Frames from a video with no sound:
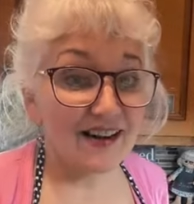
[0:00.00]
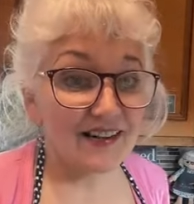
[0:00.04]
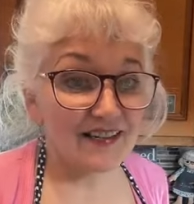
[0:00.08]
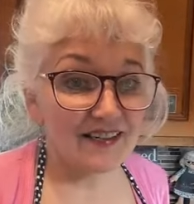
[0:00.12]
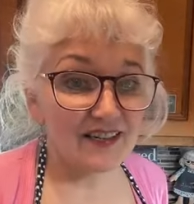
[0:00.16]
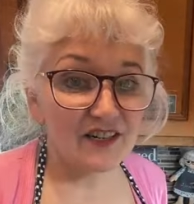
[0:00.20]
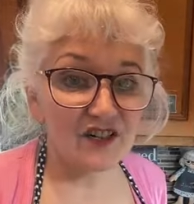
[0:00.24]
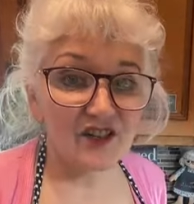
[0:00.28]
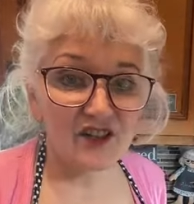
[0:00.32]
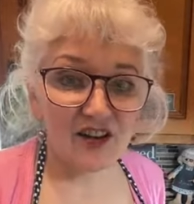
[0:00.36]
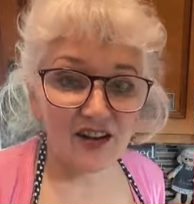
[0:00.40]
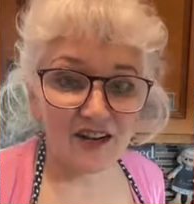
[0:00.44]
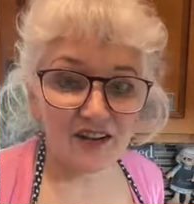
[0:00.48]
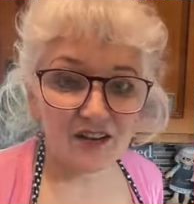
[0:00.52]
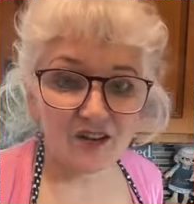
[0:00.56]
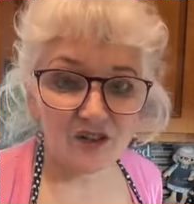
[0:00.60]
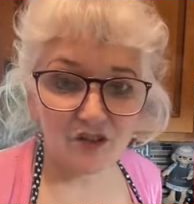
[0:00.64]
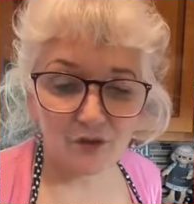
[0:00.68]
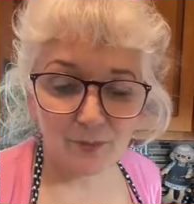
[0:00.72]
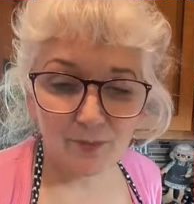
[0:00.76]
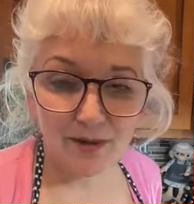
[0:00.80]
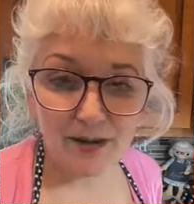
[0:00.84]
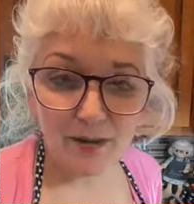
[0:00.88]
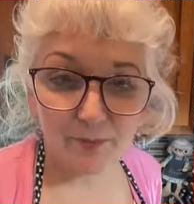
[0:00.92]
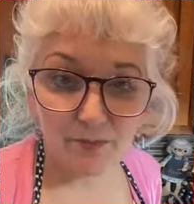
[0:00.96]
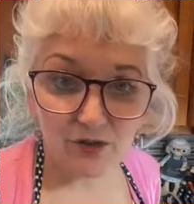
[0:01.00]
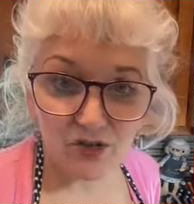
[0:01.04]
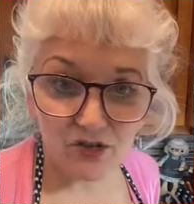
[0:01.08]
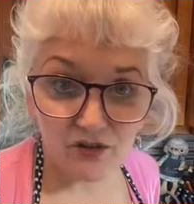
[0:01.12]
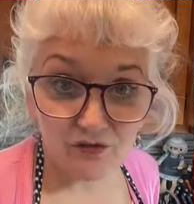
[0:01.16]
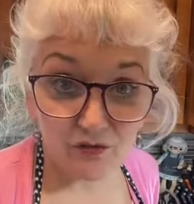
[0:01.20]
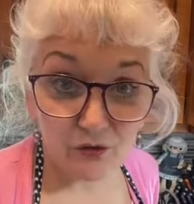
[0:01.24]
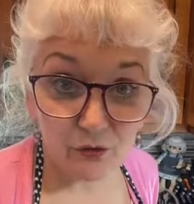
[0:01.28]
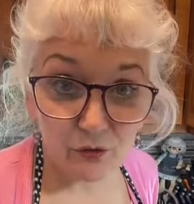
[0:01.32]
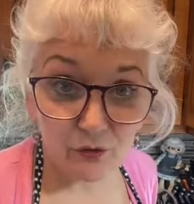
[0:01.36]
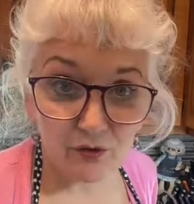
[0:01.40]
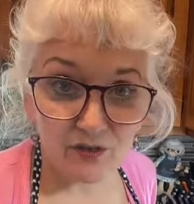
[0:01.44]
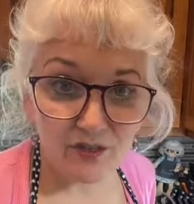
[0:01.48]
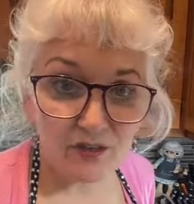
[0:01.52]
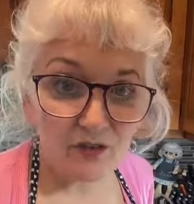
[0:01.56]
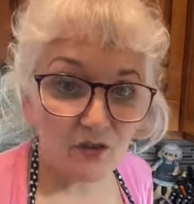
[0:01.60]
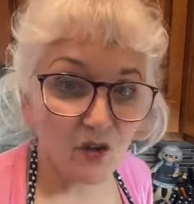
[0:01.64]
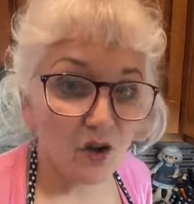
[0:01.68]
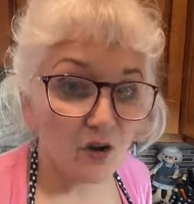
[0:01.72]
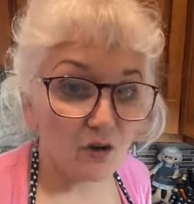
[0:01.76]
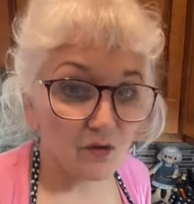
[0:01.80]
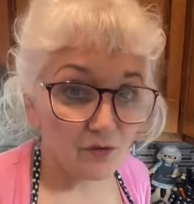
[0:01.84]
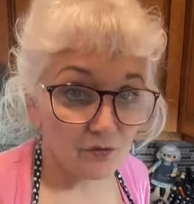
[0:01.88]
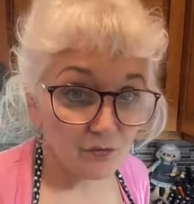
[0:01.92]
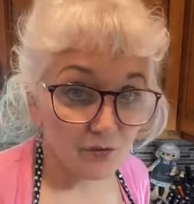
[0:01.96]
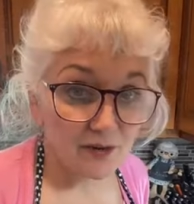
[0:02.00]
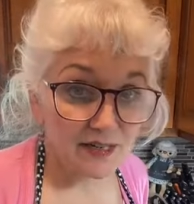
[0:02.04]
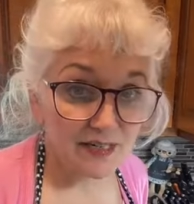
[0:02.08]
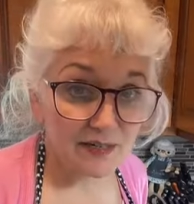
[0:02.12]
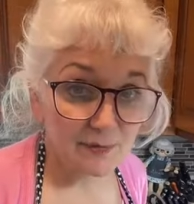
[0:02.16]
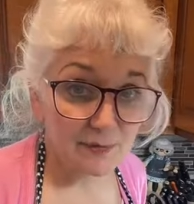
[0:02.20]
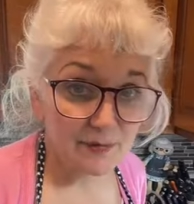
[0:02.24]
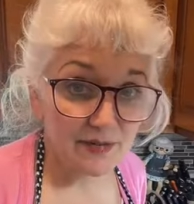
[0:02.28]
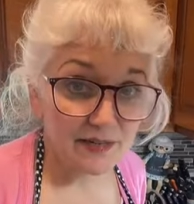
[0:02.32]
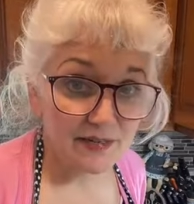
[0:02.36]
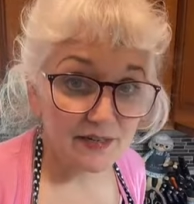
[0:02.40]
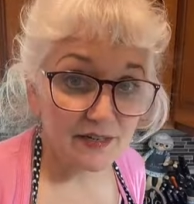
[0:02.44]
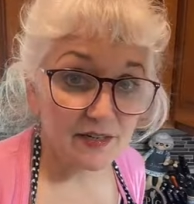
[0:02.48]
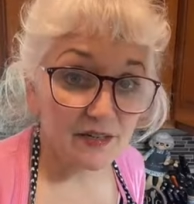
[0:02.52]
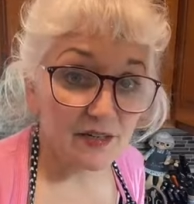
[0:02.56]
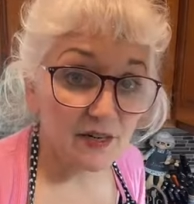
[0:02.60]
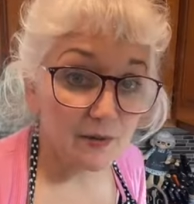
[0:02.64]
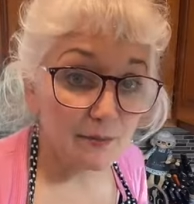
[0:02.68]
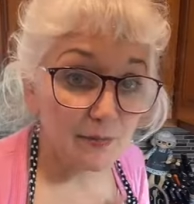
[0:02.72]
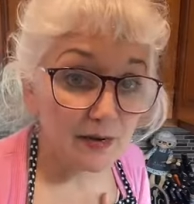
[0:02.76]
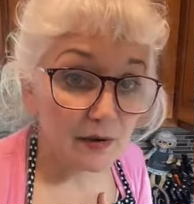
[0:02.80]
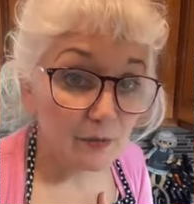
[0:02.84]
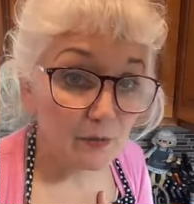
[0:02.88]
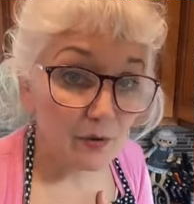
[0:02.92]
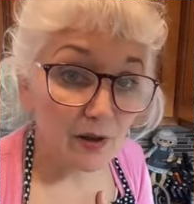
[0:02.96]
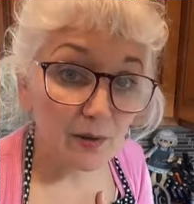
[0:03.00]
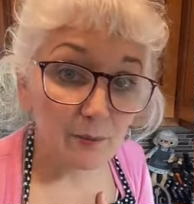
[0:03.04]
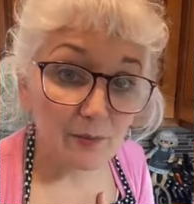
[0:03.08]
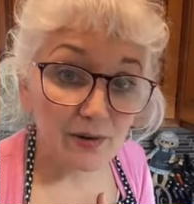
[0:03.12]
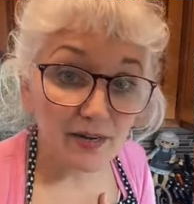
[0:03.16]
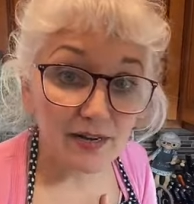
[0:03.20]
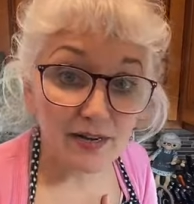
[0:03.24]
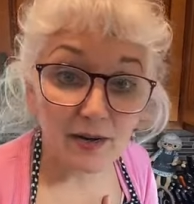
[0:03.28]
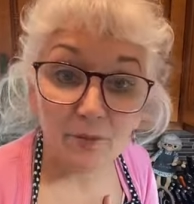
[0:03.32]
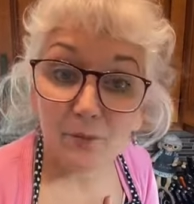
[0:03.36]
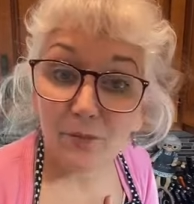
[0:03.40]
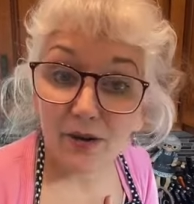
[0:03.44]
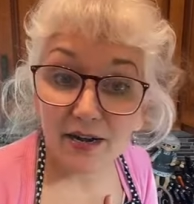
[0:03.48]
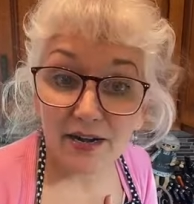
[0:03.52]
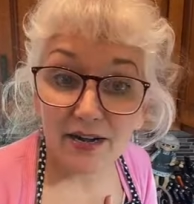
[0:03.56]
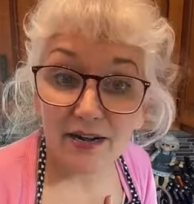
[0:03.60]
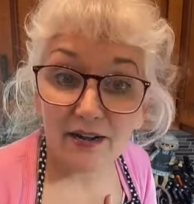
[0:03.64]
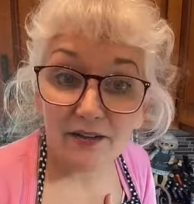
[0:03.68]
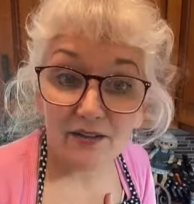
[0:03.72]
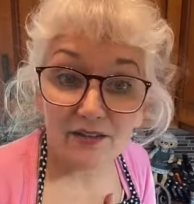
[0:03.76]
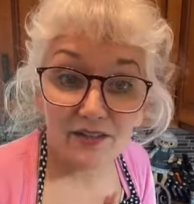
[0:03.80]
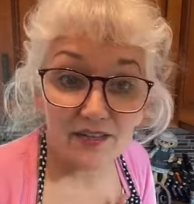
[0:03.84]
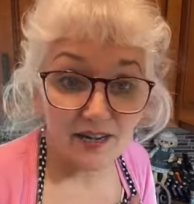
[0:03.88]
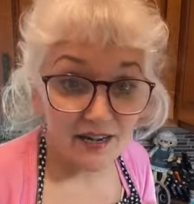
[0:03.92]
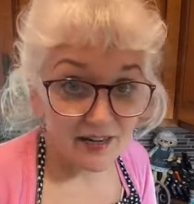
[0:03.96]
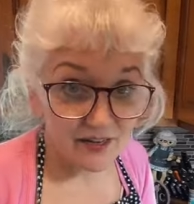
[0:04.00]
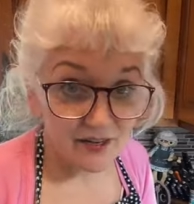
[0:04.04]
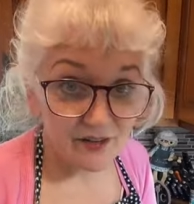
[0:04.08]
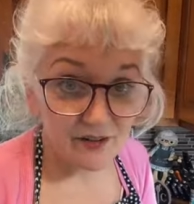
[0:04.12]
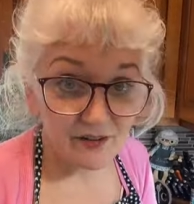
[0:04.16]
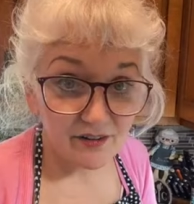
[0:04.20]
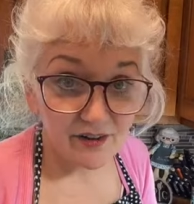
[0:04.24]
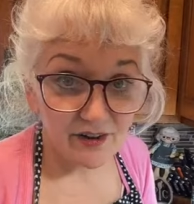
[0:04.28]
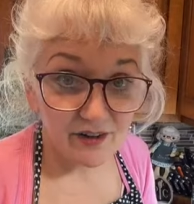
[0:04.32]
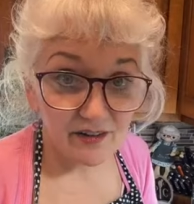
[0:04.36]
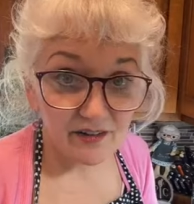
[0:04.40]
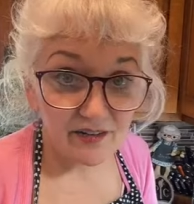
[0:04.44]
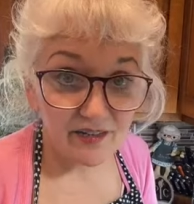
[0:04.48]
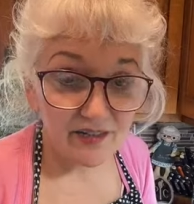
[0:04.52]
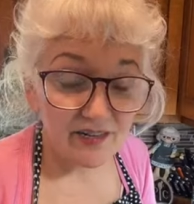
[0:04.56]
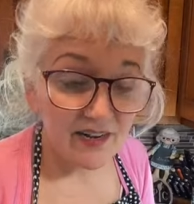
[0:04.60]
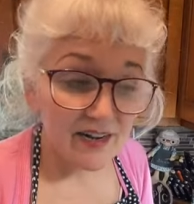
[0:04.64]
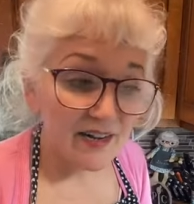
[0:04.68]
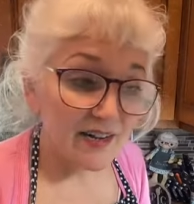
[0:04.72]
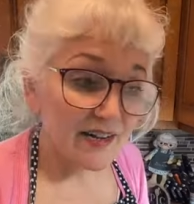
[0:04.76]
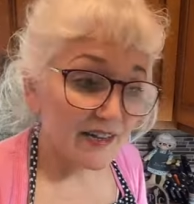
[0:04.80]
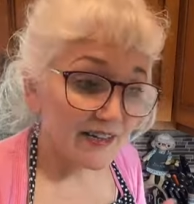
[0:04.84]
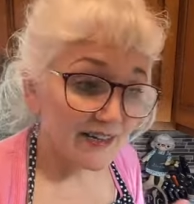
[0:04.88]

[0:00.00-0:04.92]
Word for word: I teach you how to use your Pampered Chef tools along with recipes so you can make what I'm making at my house at your house.